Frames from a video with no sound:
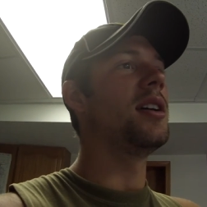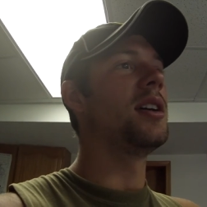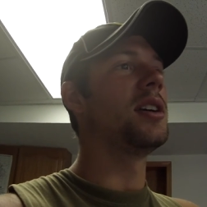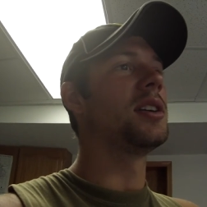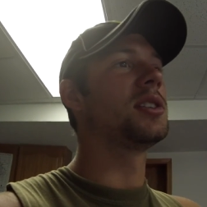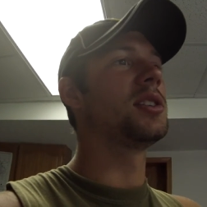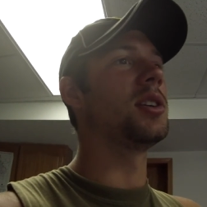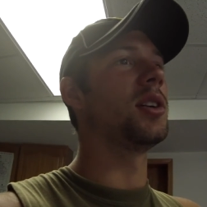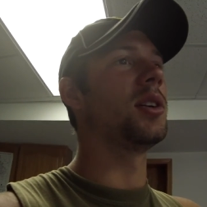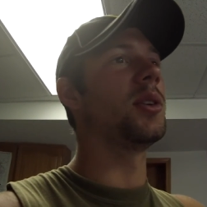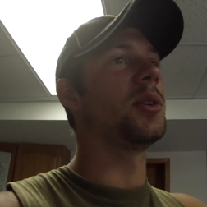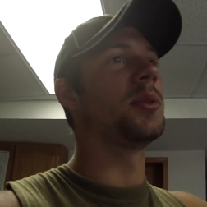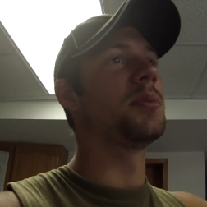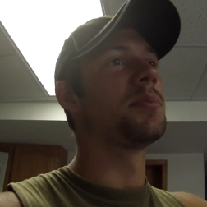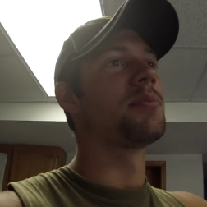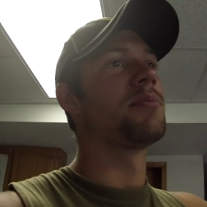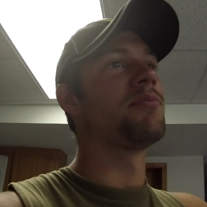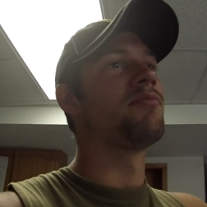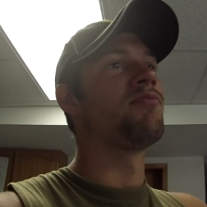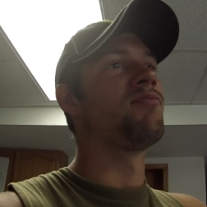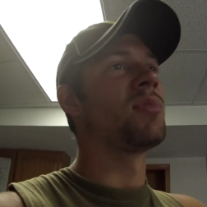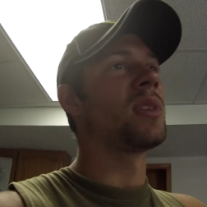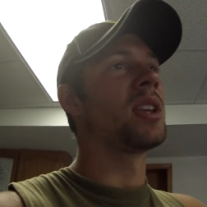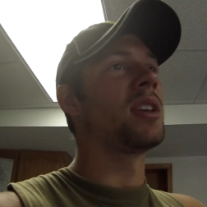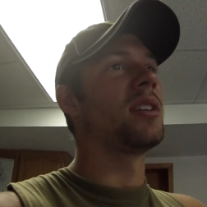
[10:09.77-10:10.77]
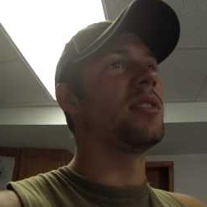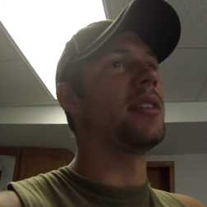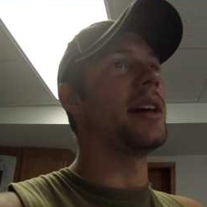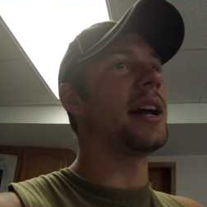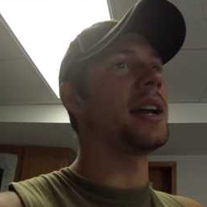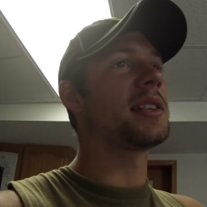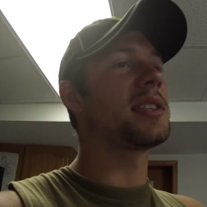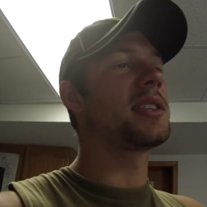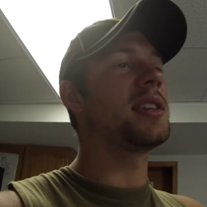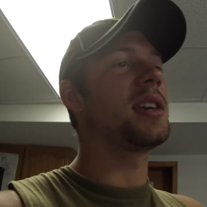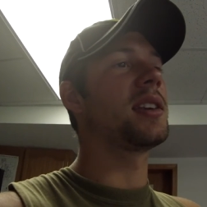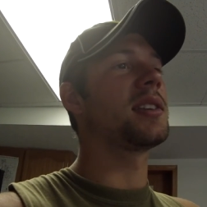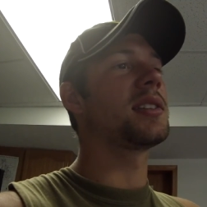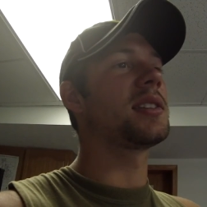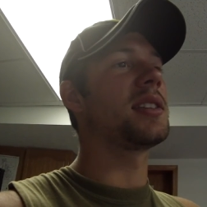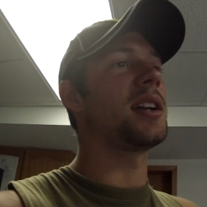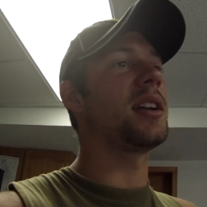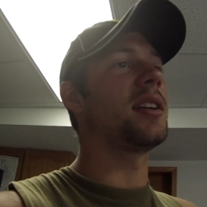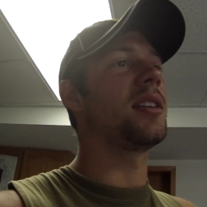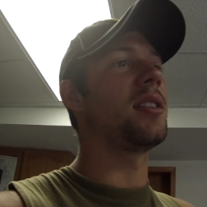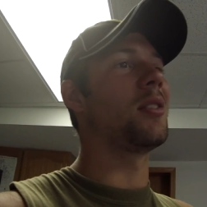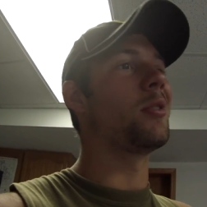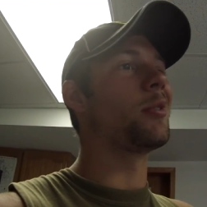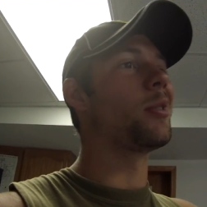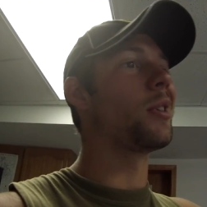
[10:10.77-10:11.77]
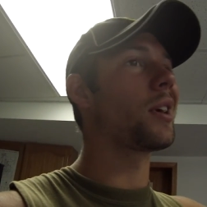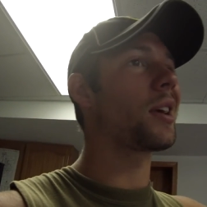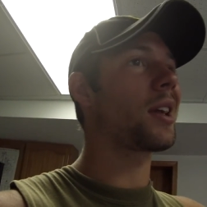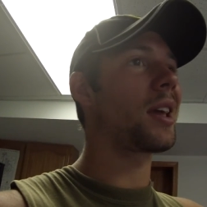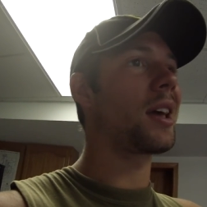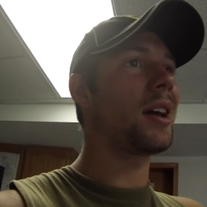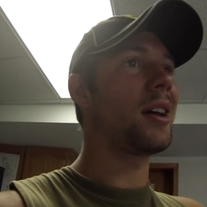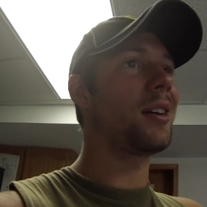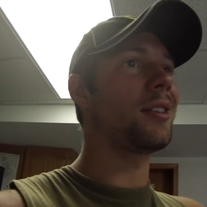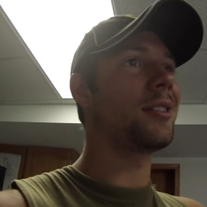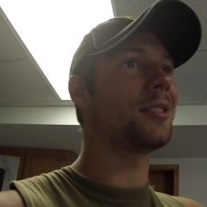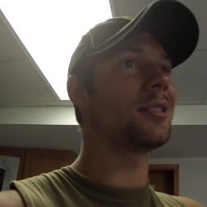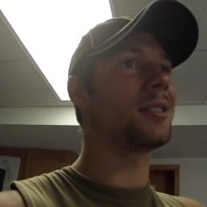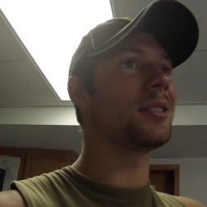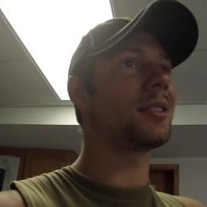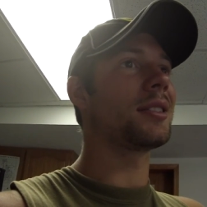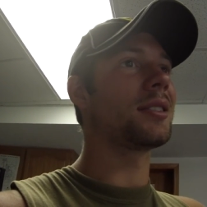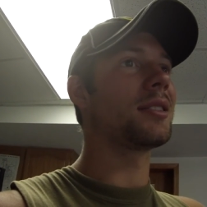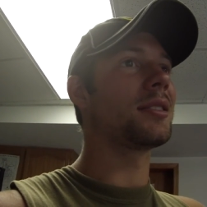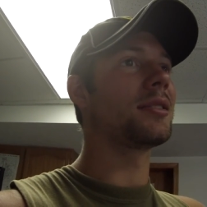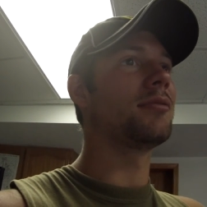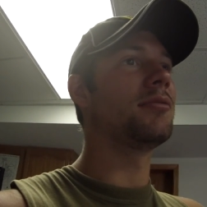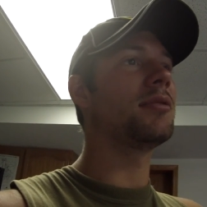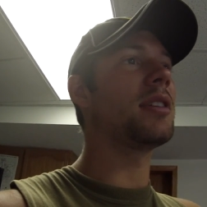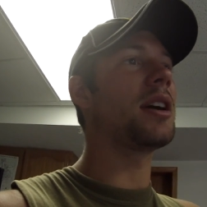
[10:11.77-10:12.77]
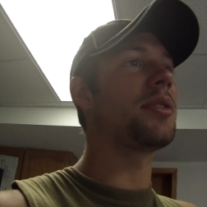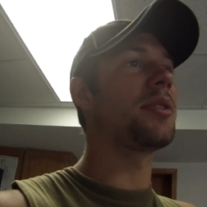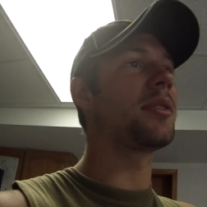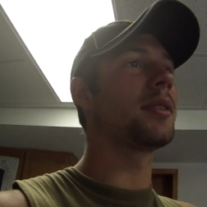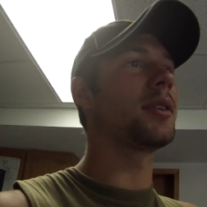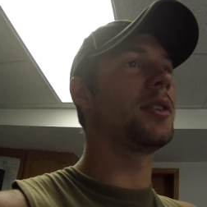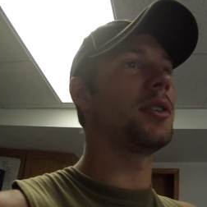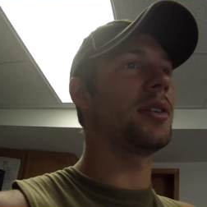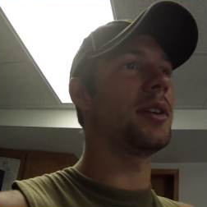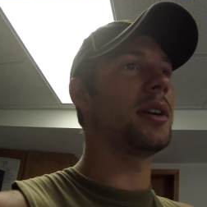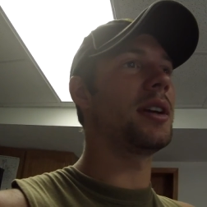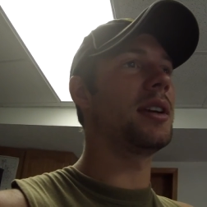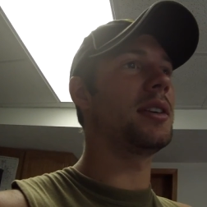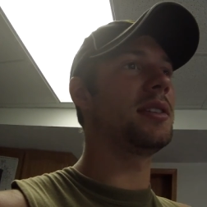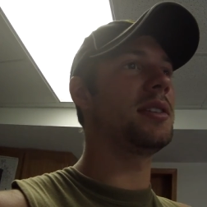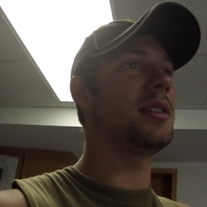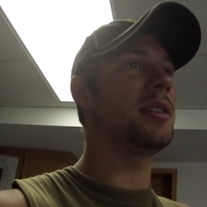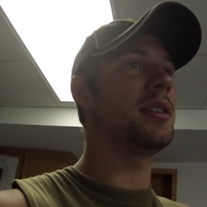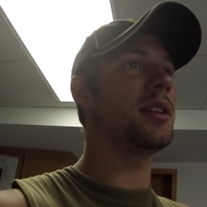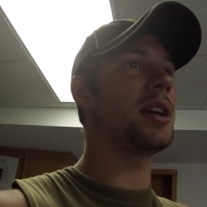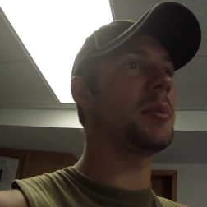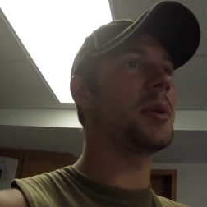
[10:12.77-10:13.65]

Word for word: So that's the extent of the workout nothing crazy.